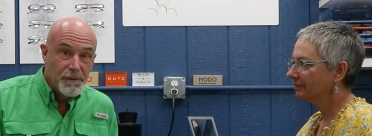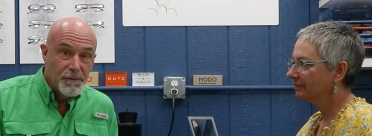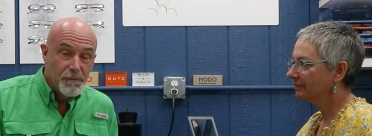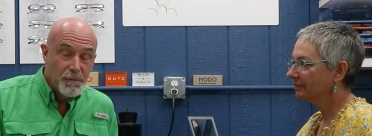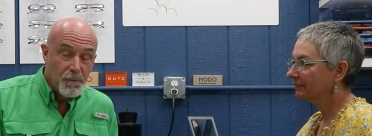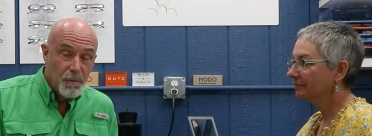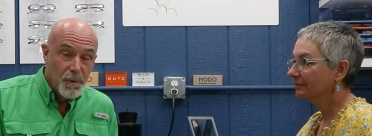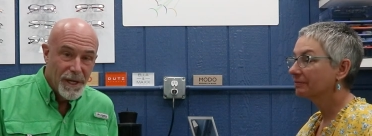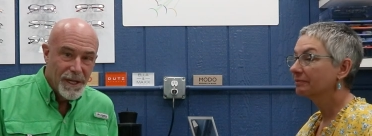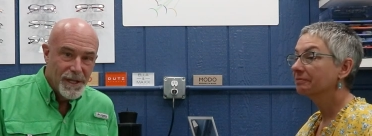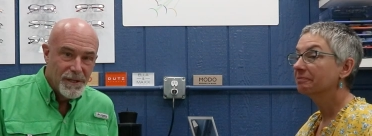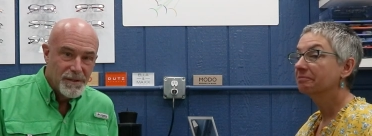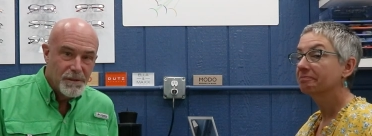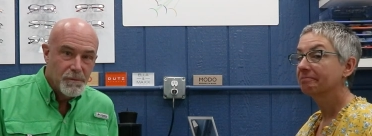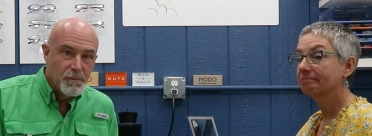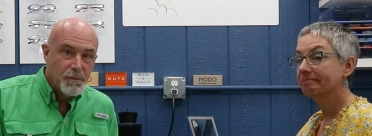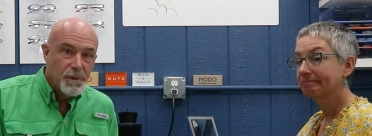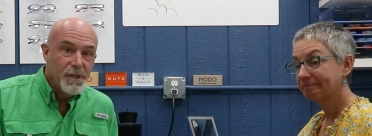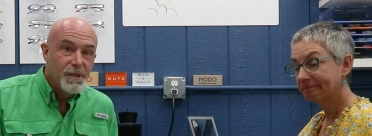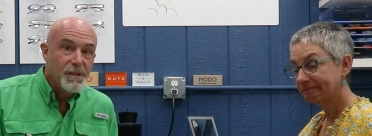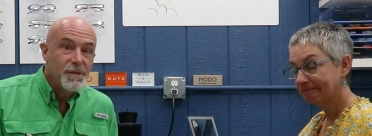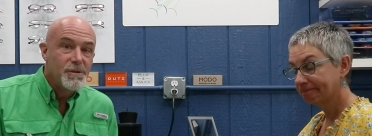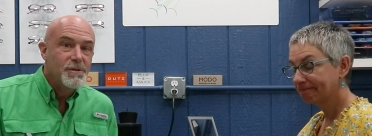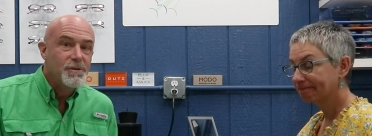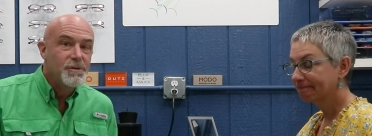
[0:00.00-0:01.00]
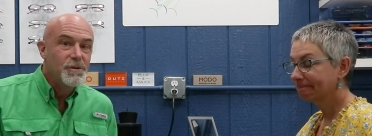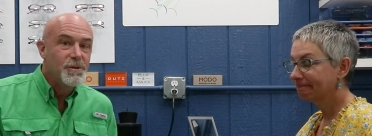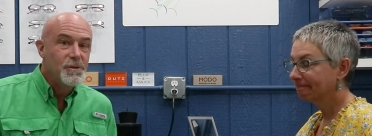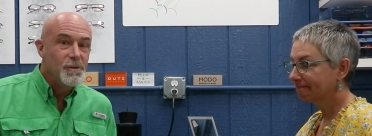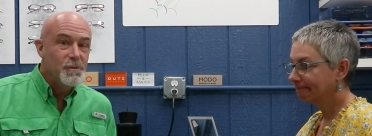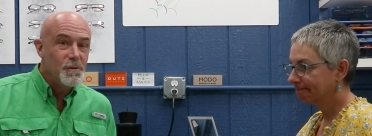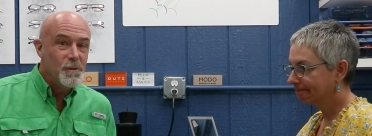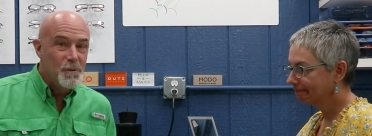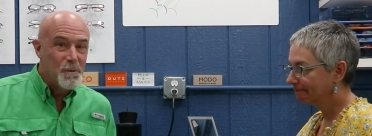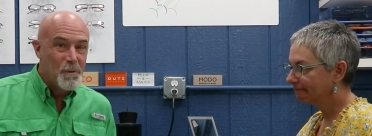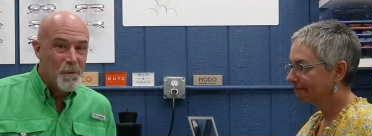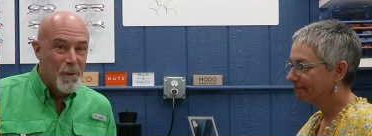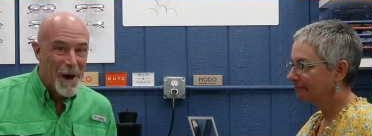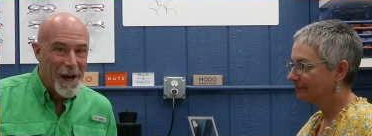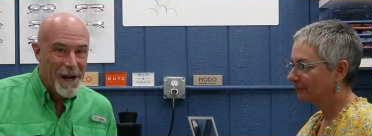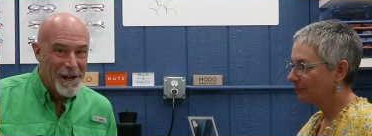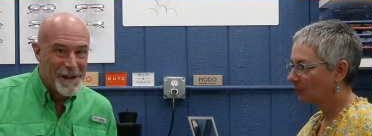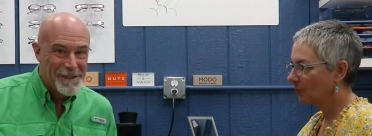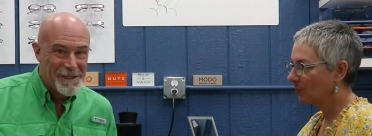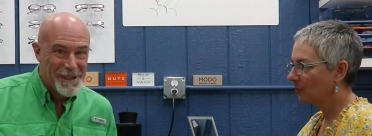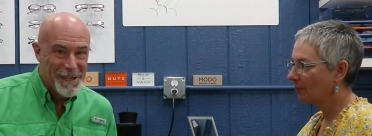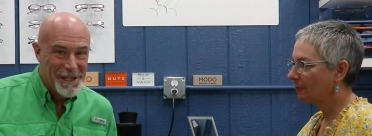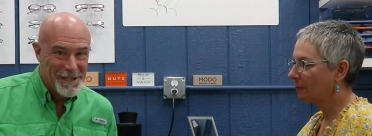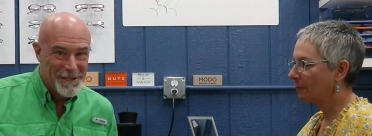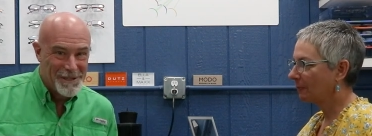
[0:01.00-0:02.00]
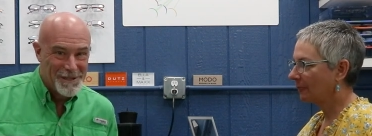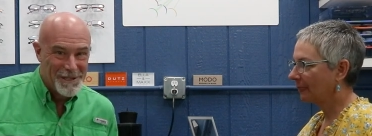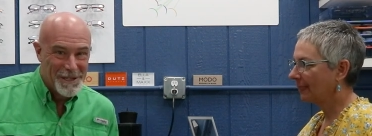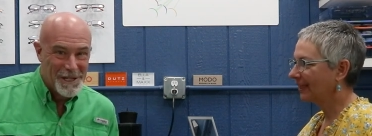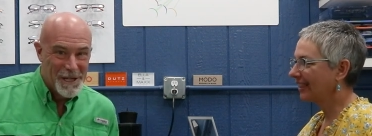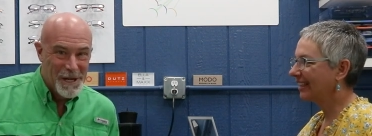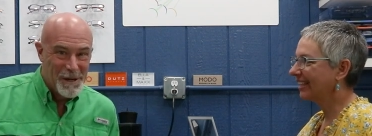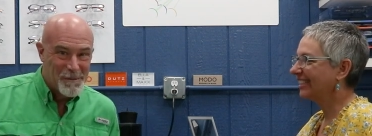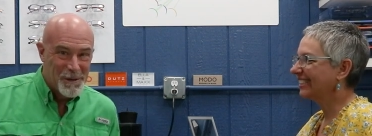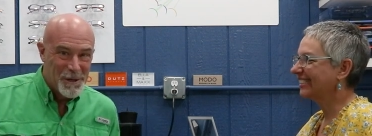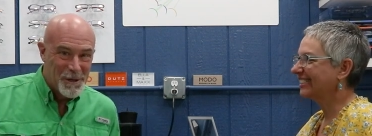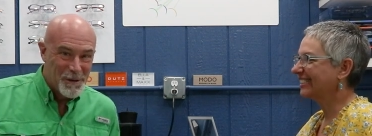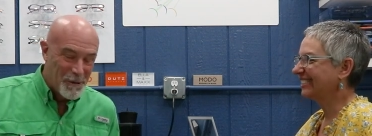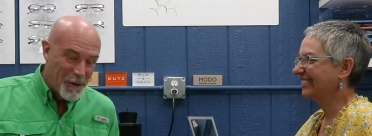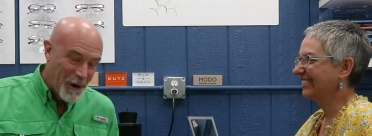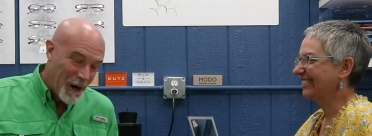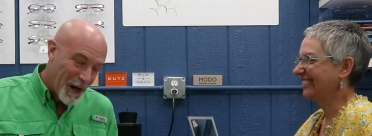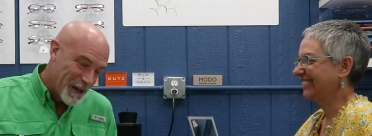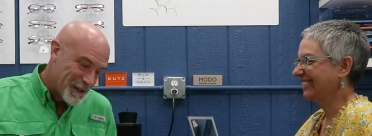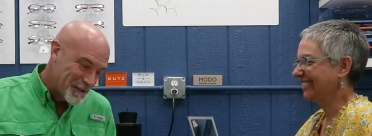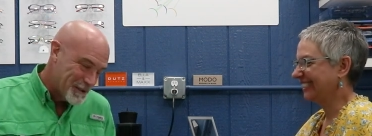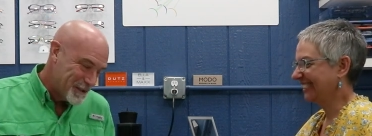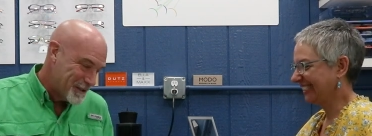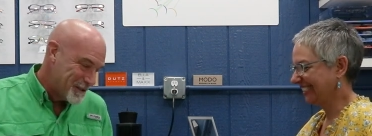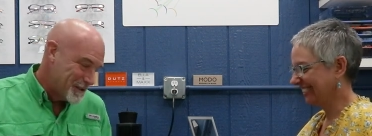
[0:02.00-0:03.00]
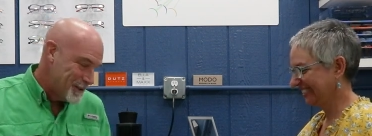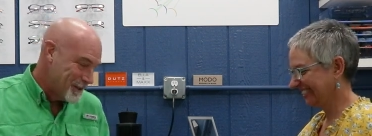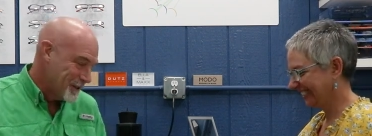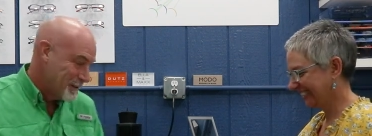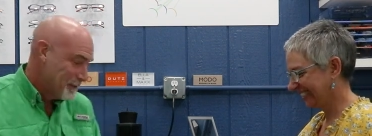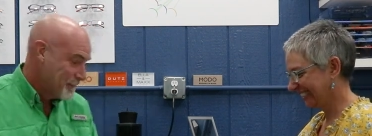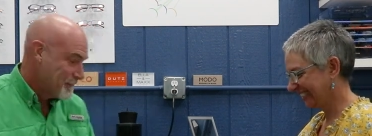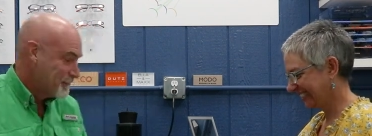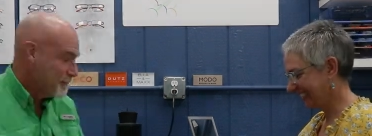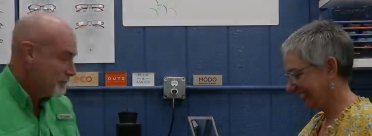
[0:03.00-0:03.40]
Speaker 1: of ways that we do want things to come across.